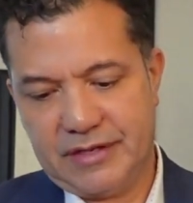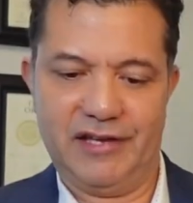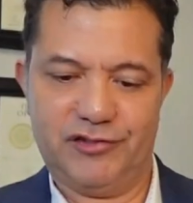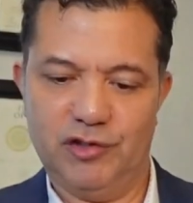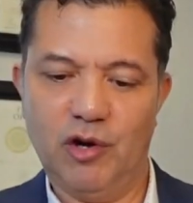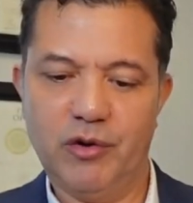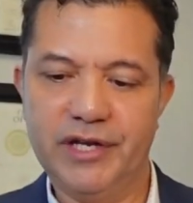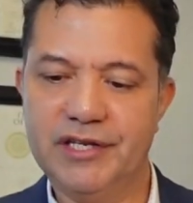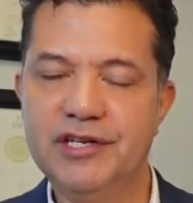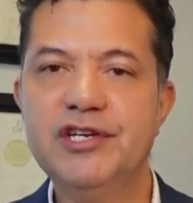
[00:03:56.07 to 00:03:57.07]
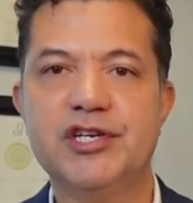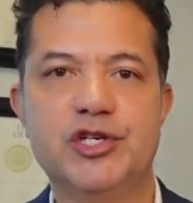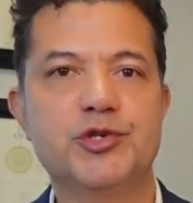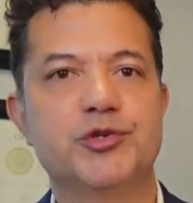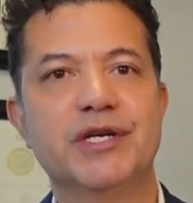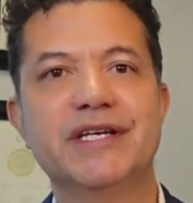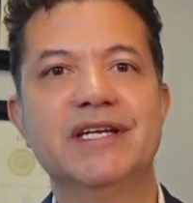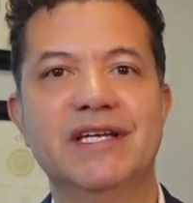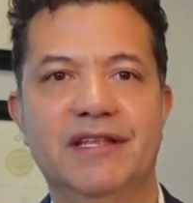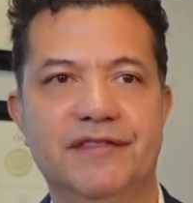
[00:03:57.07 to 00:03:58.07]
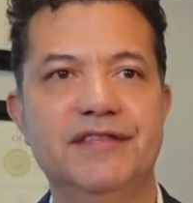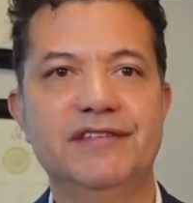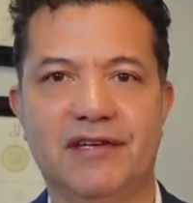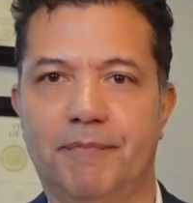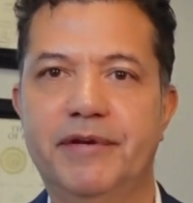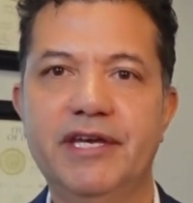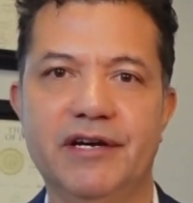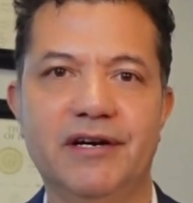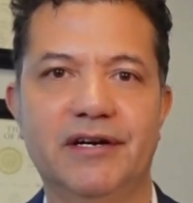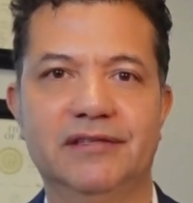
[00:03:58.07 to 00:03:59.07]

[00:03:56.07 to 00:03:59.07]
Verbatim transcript: Snoring usually disappears.